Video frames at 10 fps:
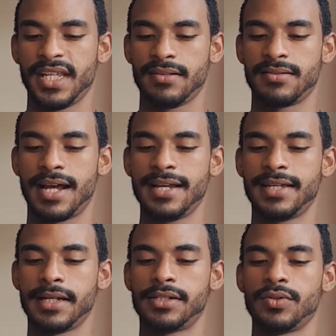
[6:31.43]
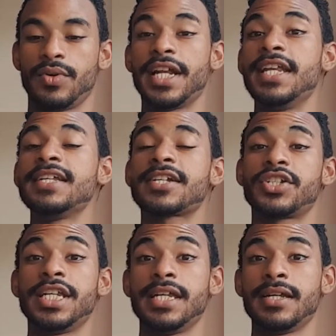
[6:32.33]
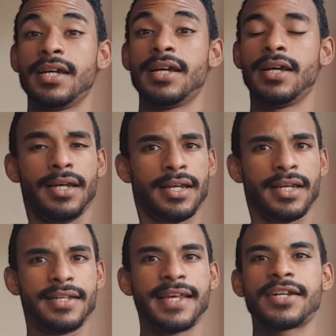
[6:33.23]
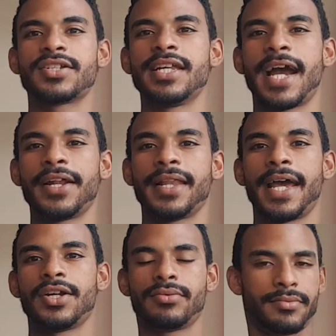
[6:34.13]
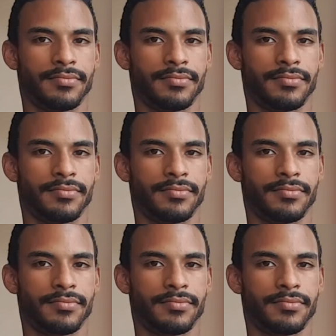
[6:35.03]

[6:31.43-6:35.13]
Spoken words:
Sangetsu, and then he's actually kind of like